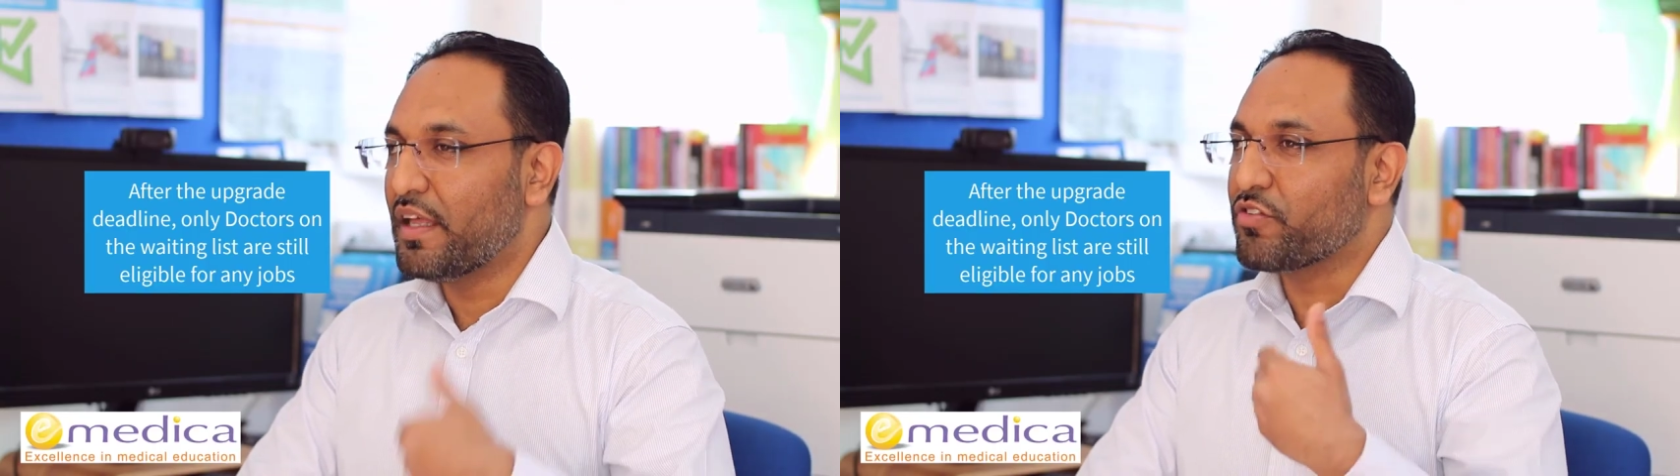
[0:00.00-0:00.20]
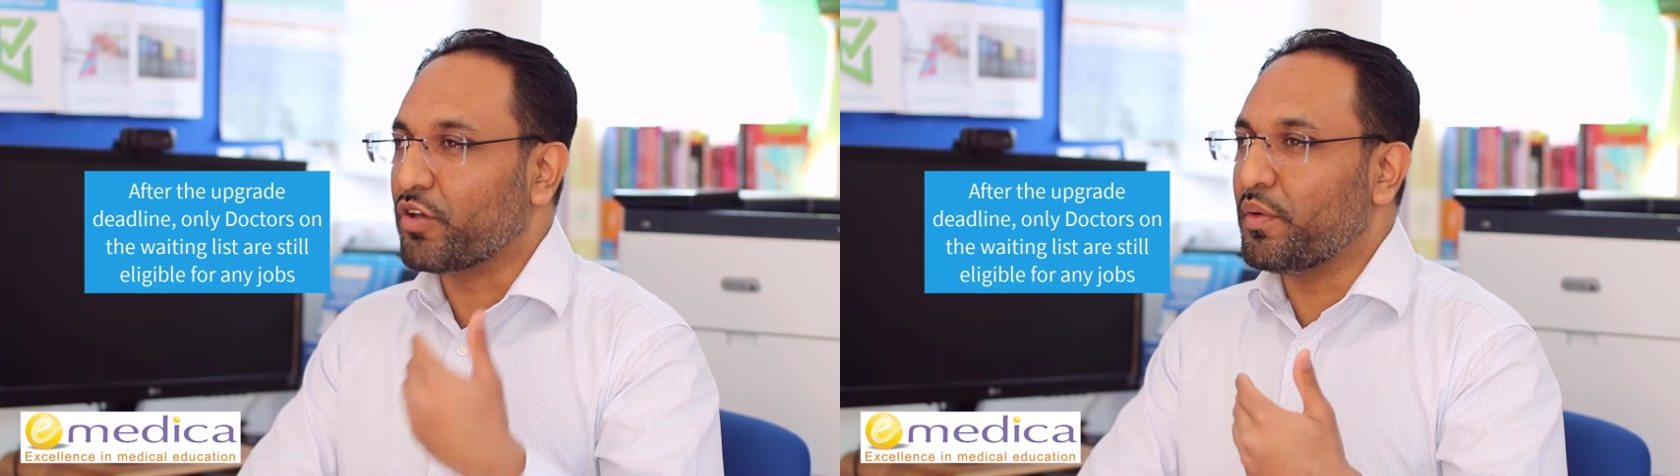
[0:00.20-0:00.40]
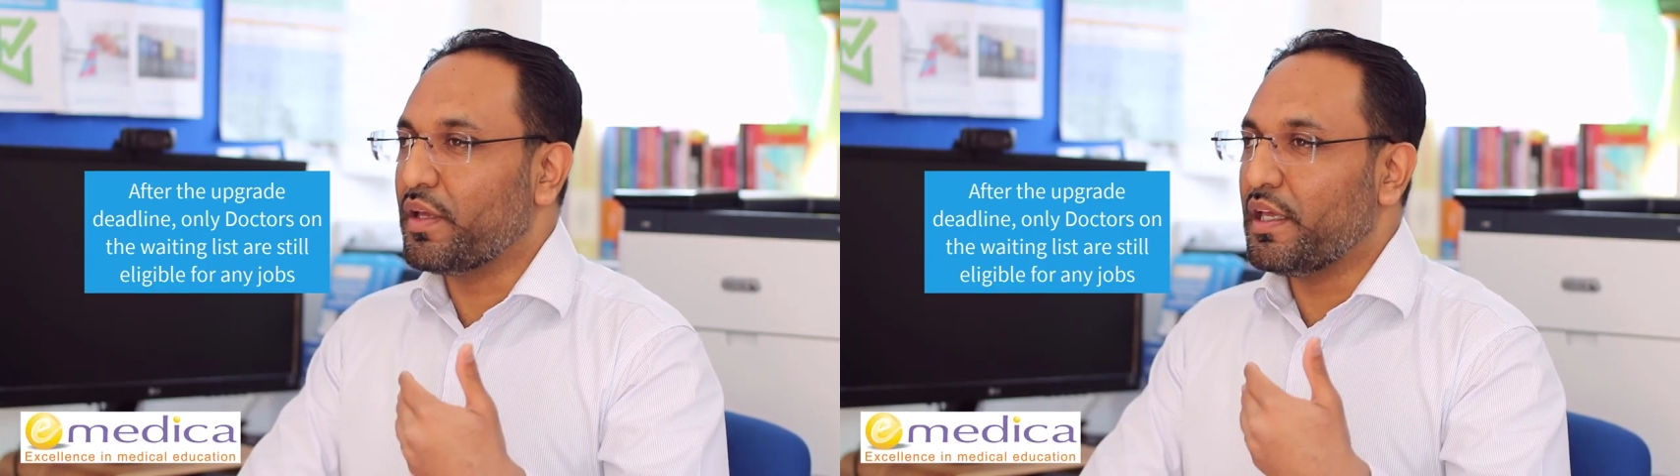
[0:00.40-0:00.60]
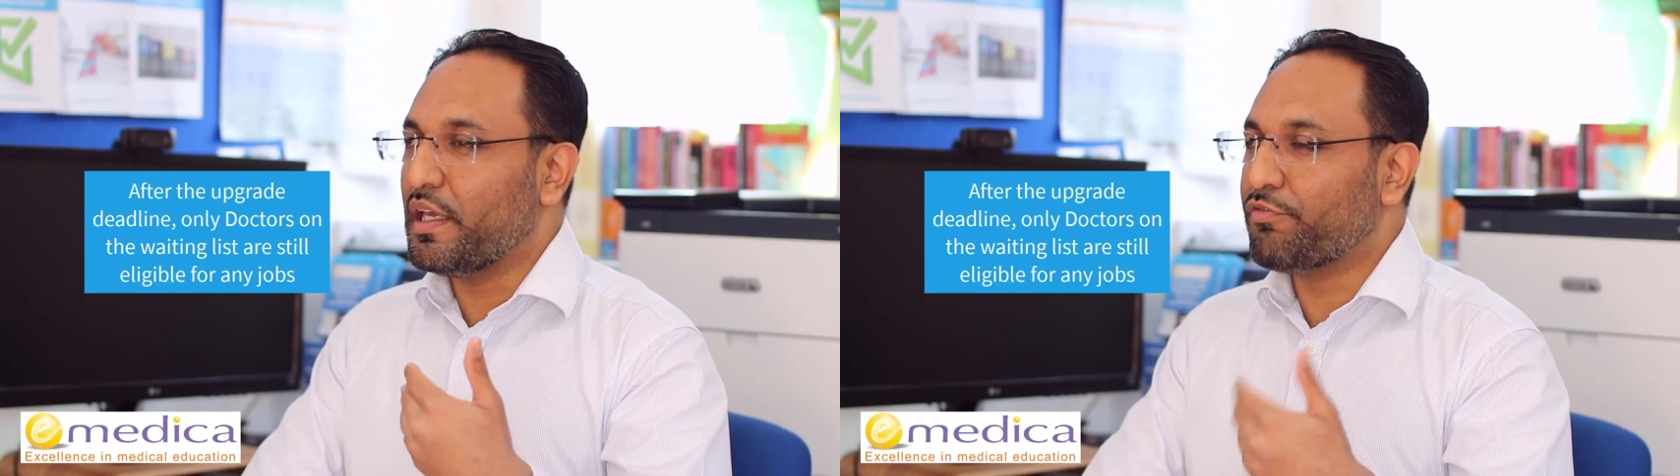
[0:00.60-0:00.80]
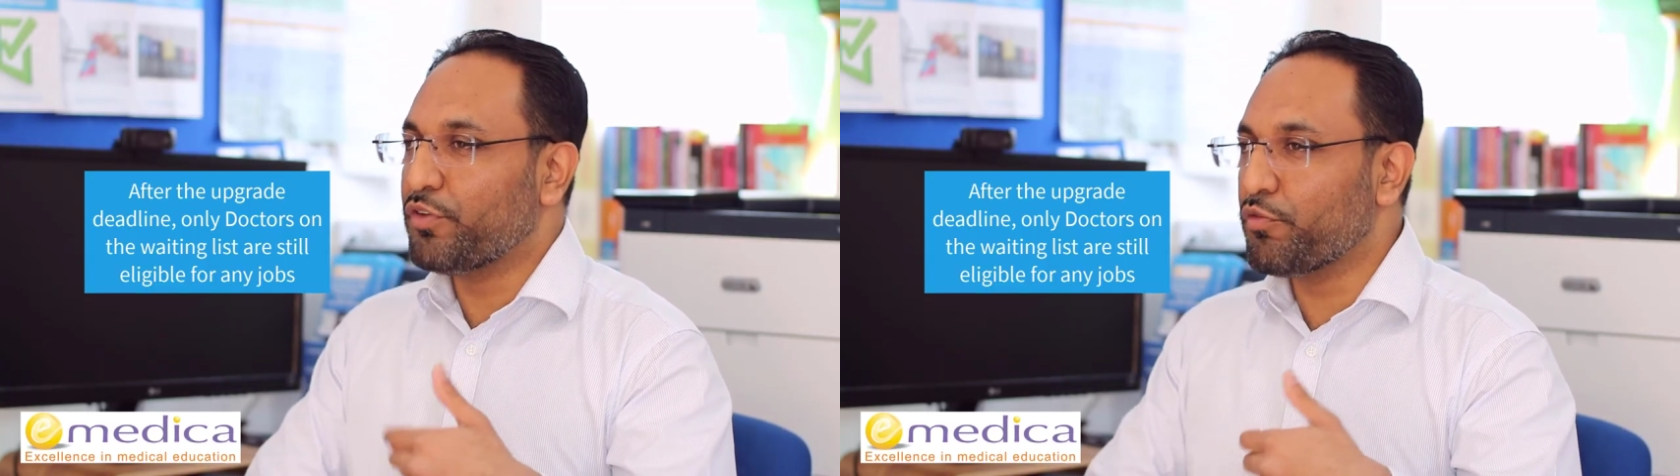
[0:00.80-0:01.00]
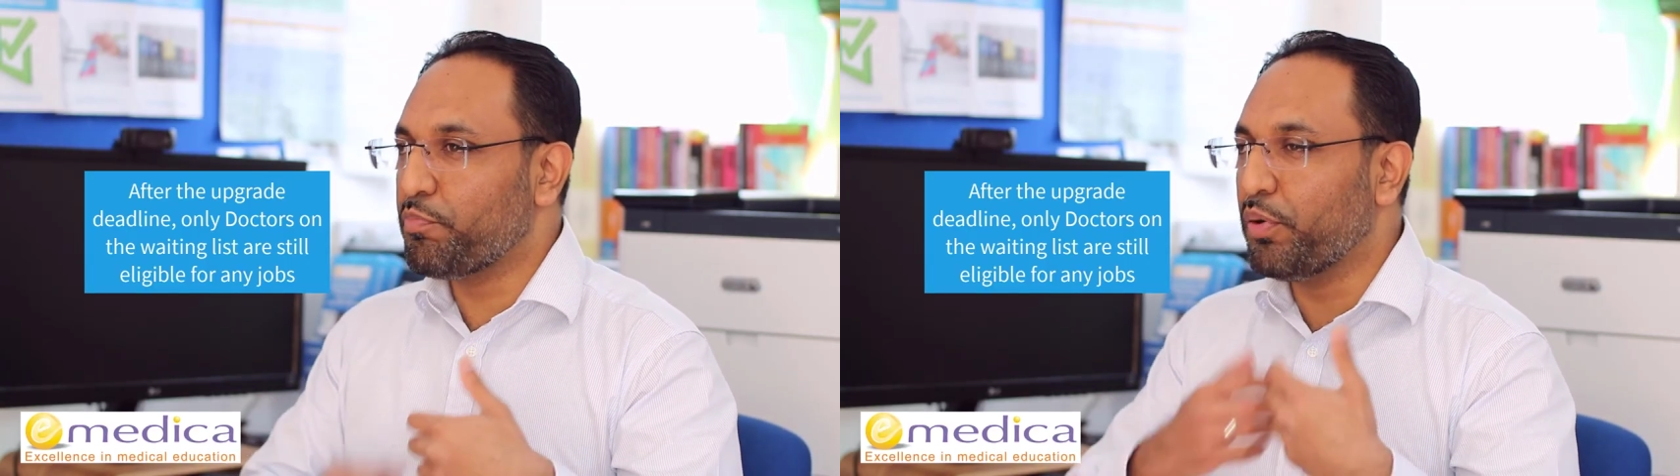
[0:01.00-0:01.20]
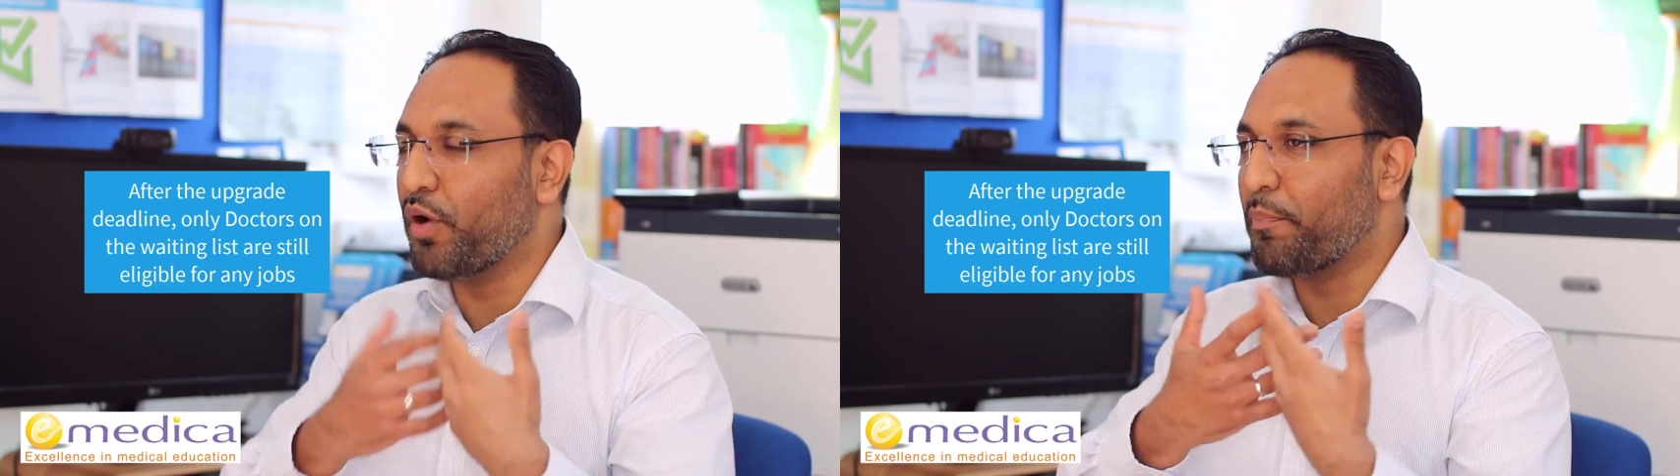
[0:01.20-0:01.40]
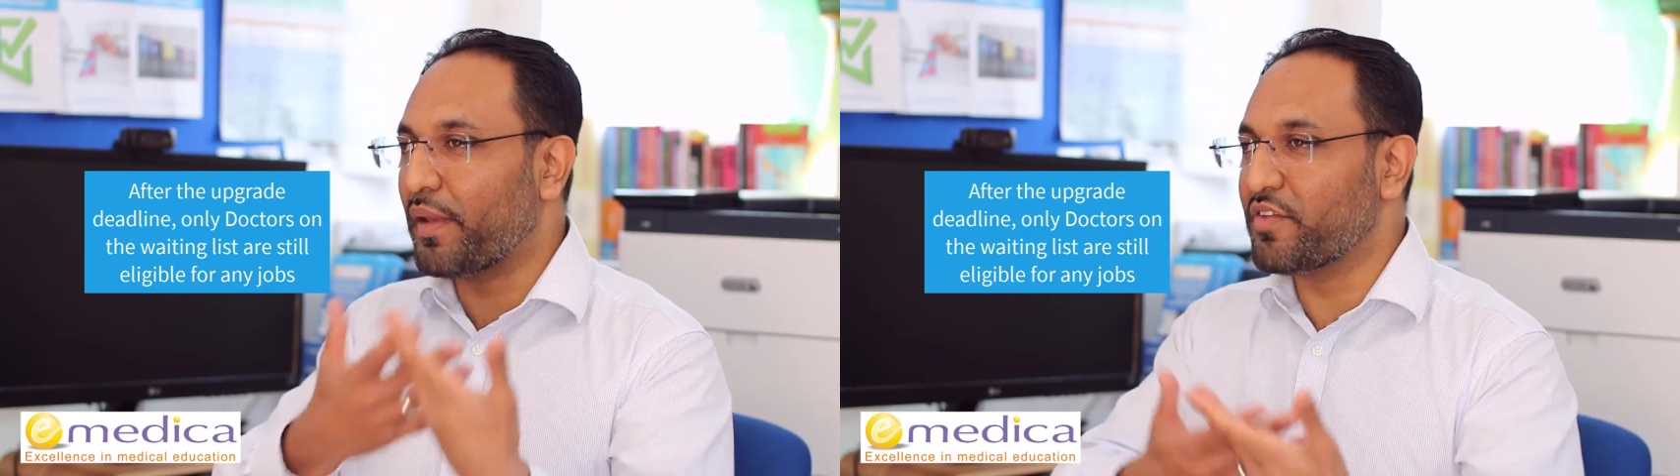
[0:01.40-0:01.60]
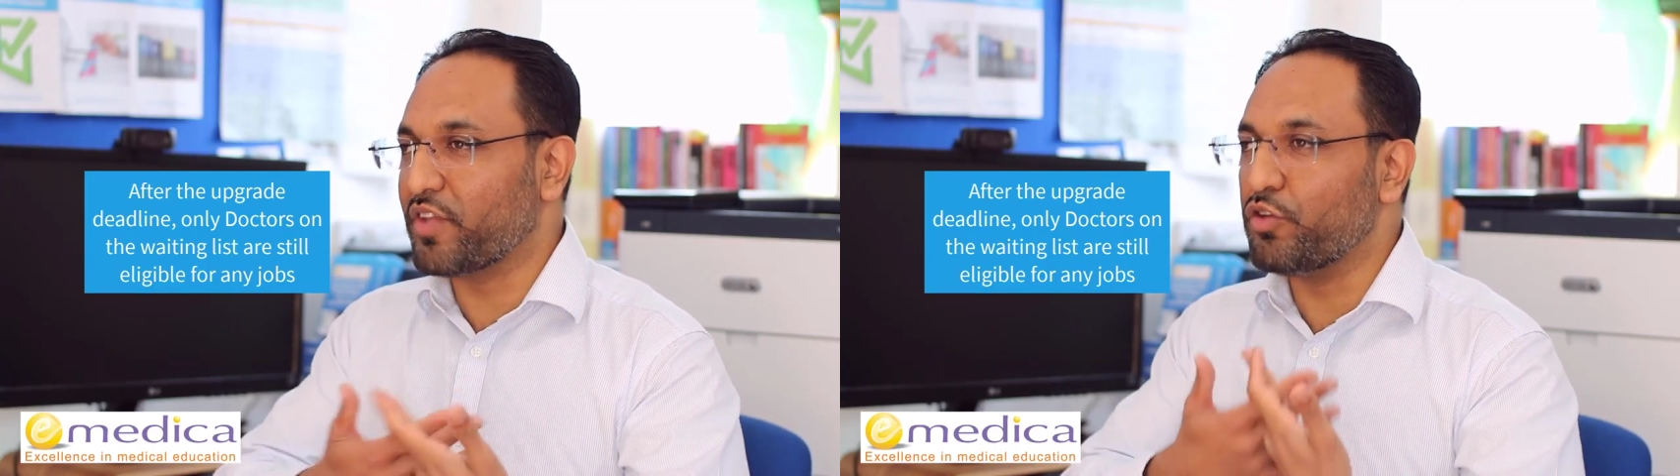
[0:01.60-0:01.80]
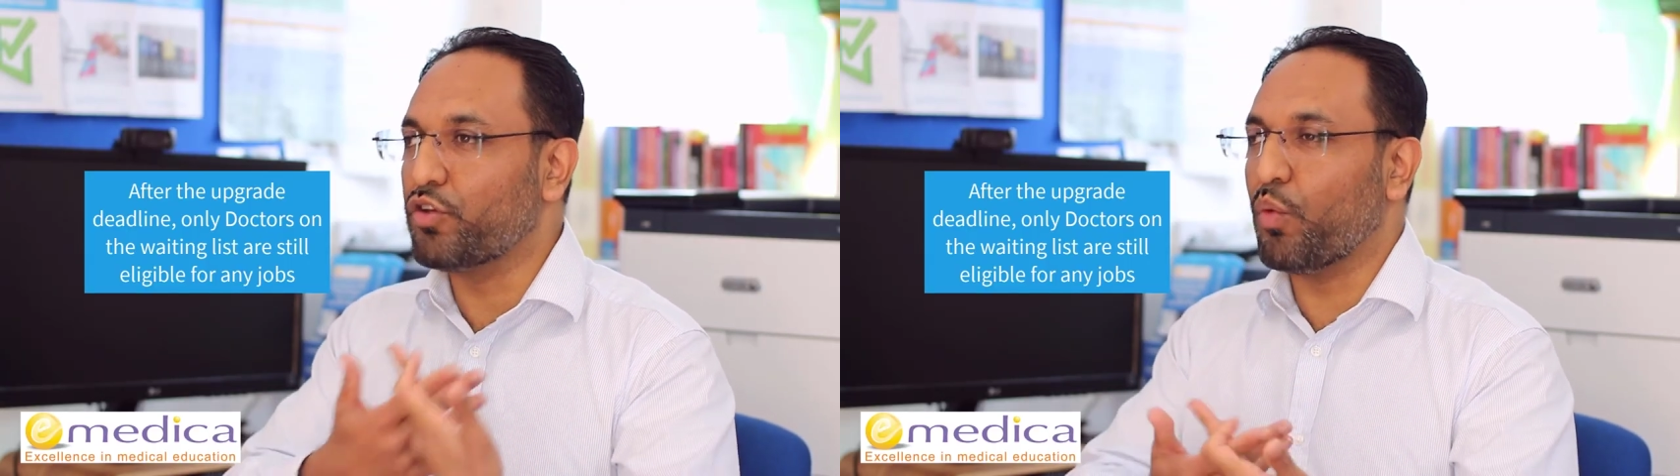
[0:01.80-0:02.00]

So if you've put a place that you